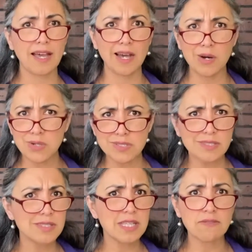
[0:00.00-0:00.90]
How does
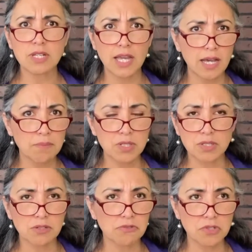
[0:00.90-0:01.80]
this even happen
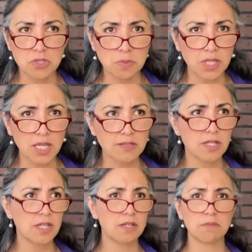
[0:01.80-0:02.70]
in the first
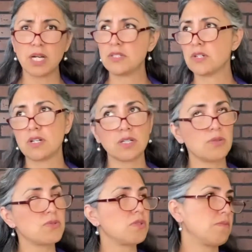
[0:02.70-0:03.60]
place? My dog
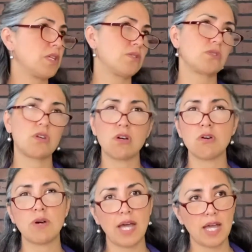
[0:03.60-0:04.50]
used to be
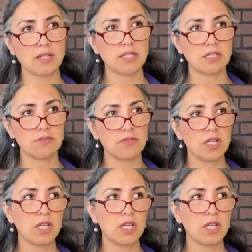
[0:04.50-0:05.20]
so active.